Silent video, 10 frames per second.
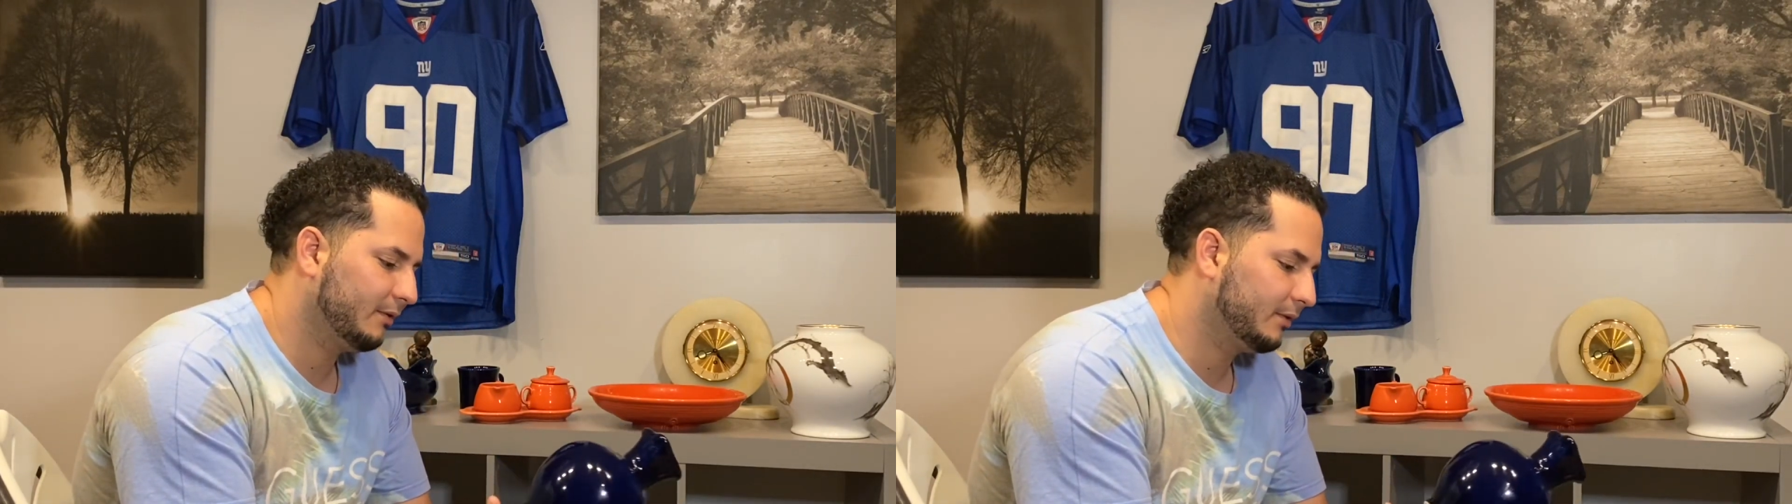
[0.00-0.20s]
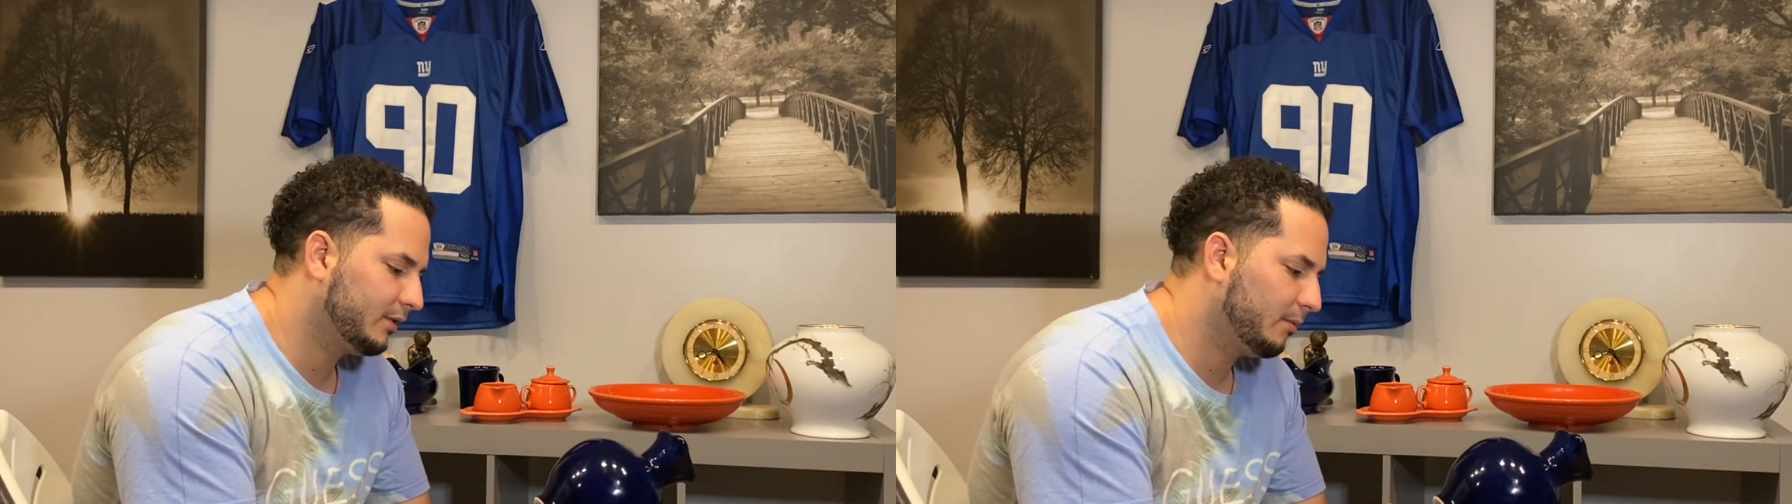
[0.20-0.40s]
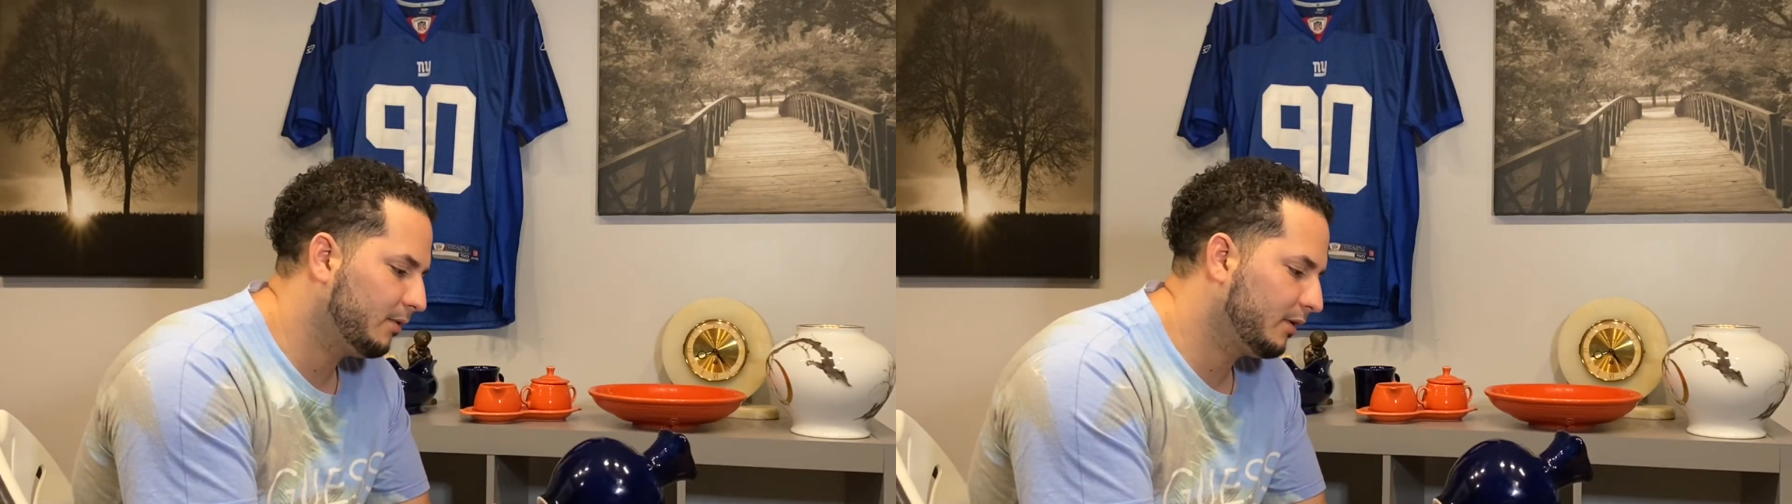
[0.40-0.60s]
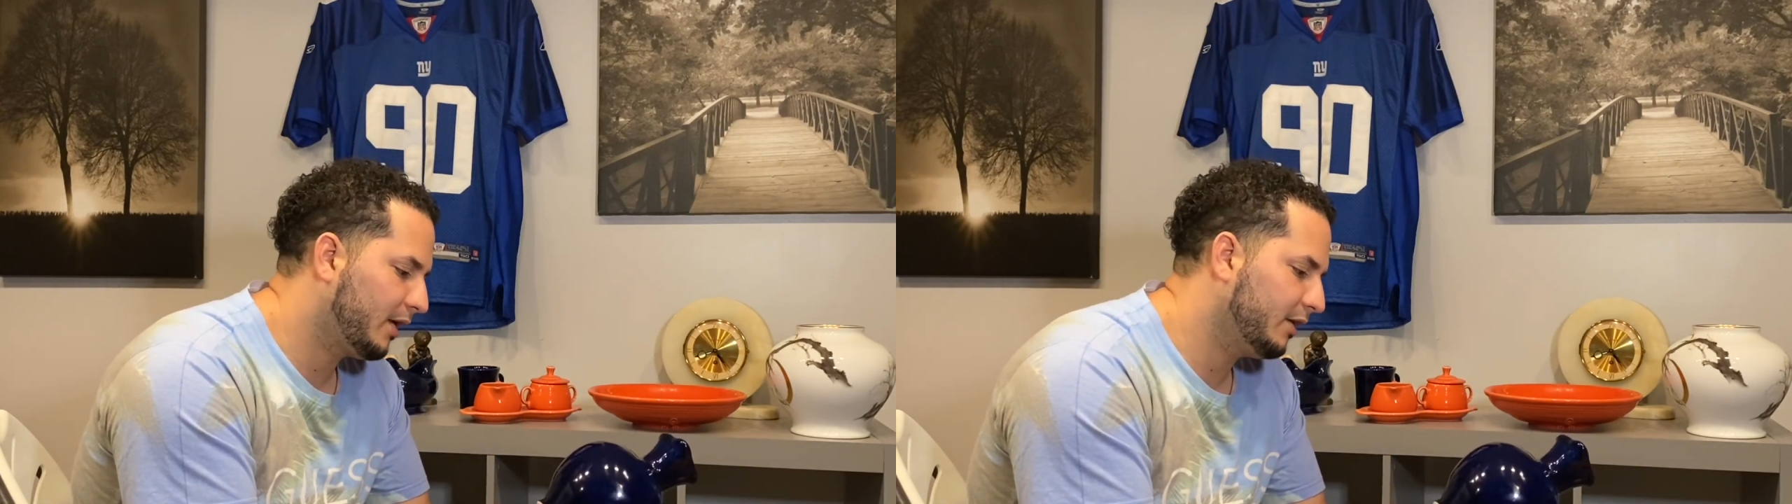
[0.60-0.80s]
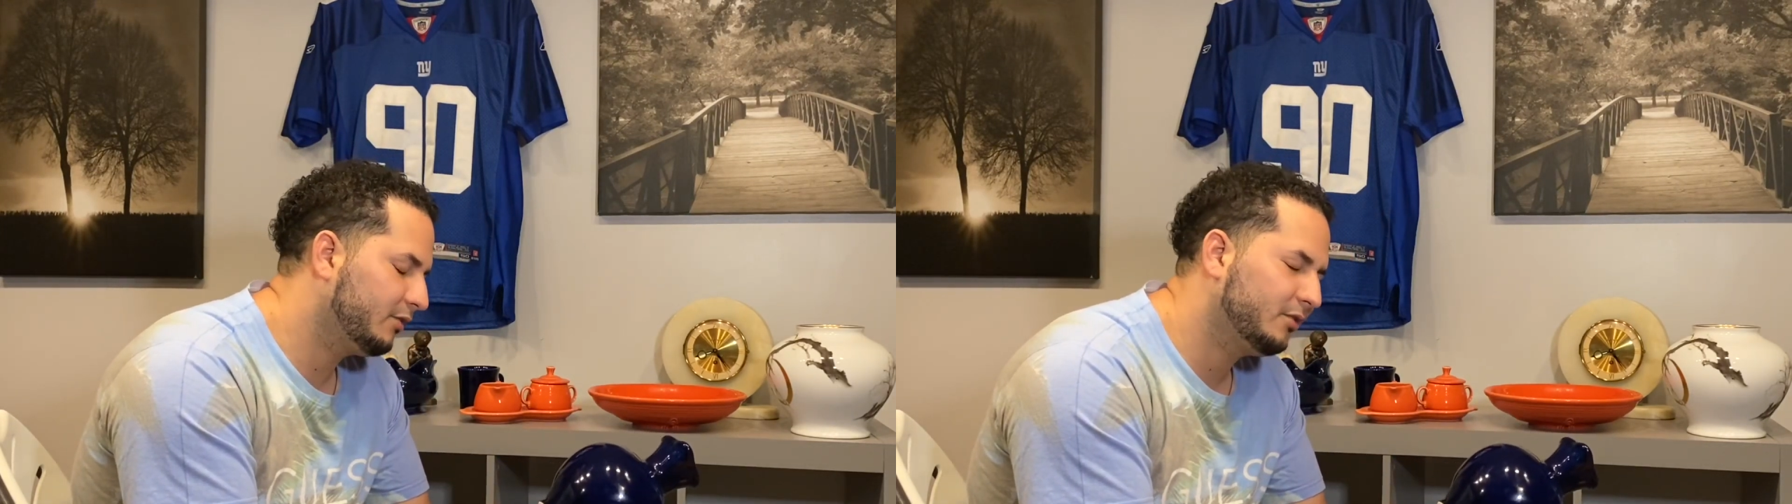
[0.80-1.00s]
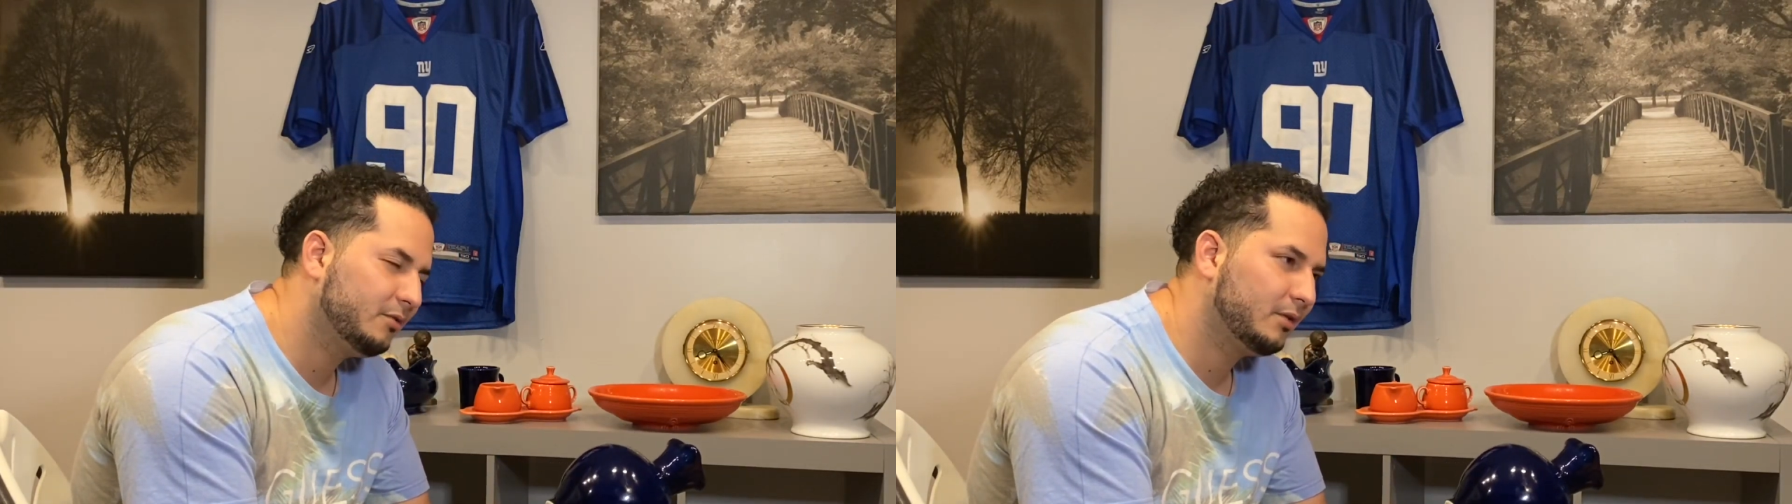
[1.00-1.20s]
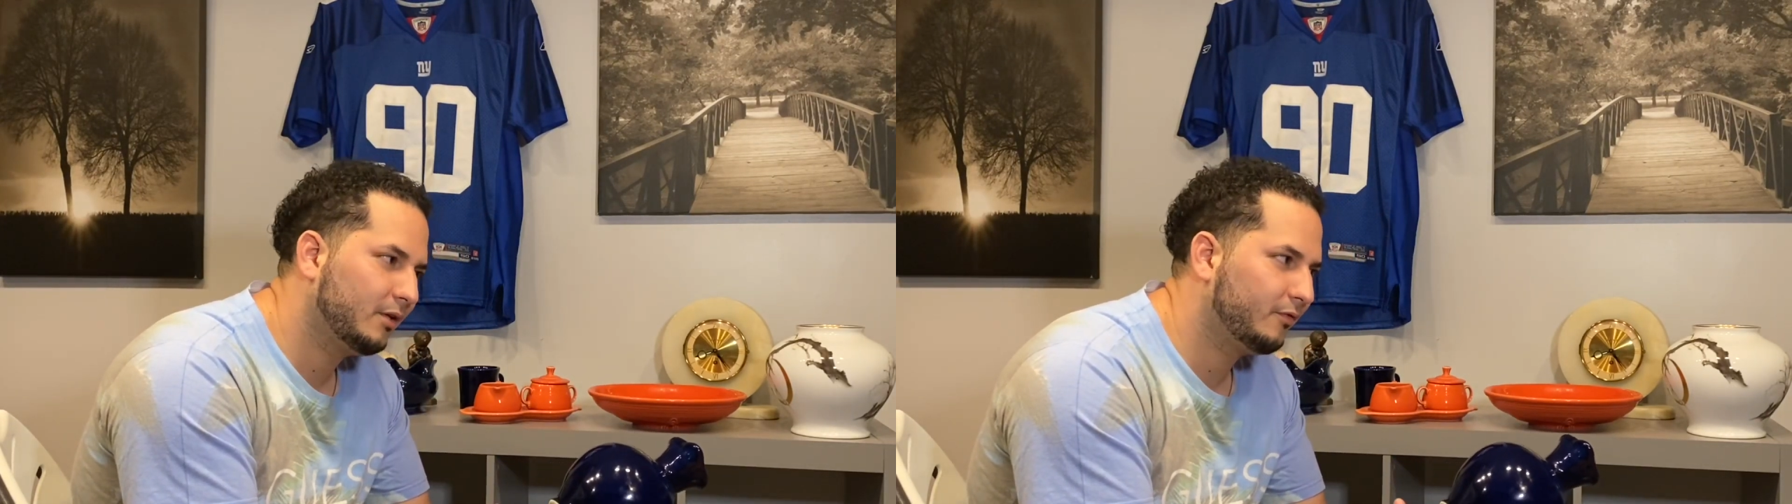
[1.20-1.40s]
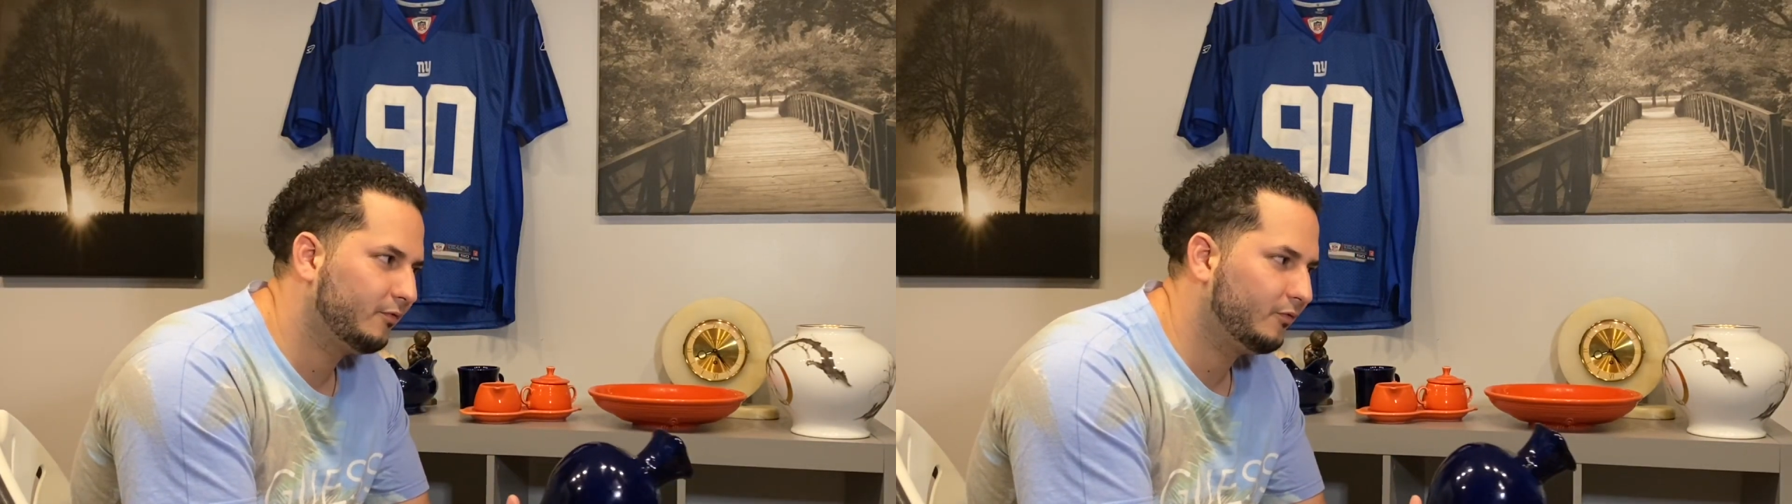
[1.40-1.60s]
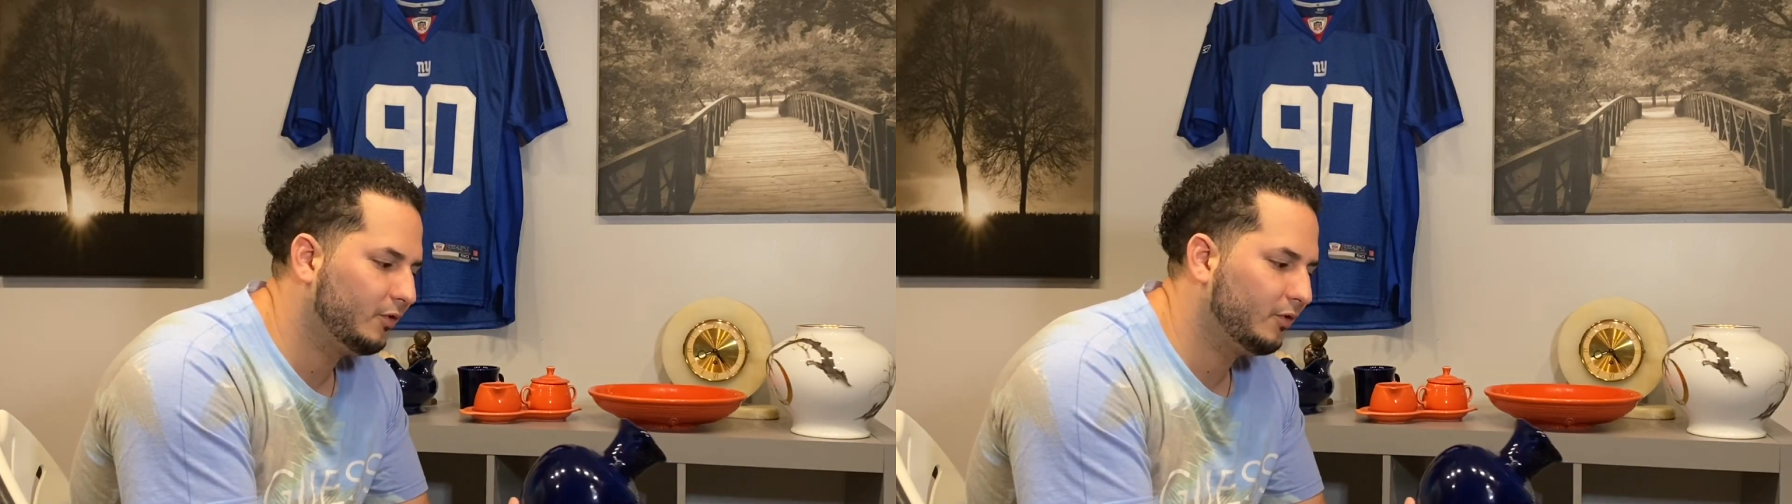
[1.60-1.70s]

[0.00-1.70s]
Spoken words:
some occasion, if you